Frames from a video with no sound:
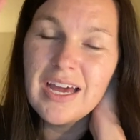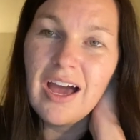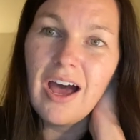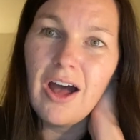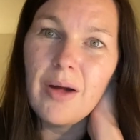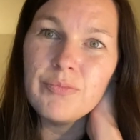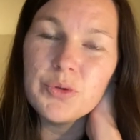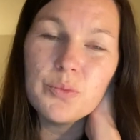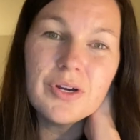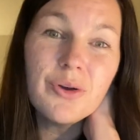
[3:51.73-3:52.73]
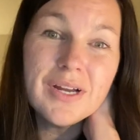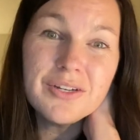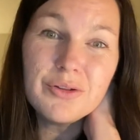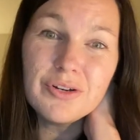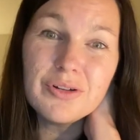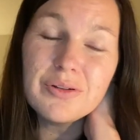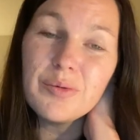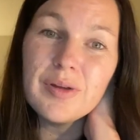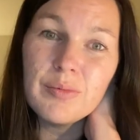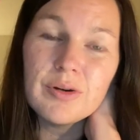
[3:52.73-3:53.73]
we're going to learn a little
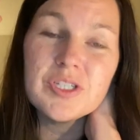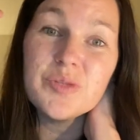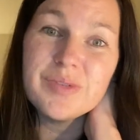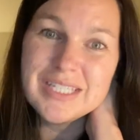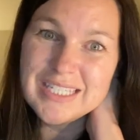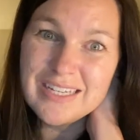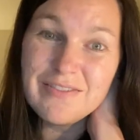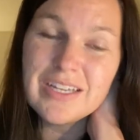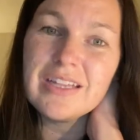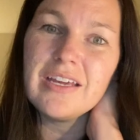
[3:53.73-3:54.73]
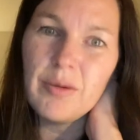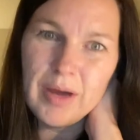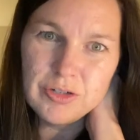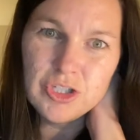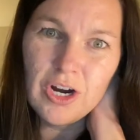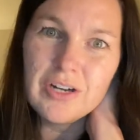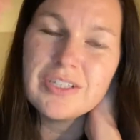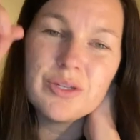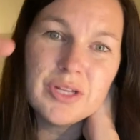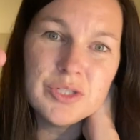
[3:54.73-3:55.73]
bit more specifically about sharks.
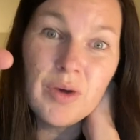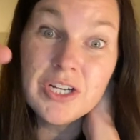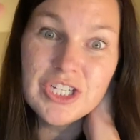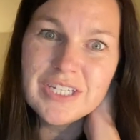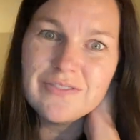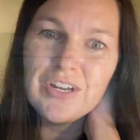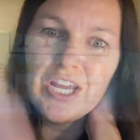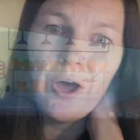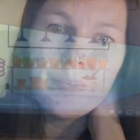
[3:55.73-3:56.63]
So let's watch this video.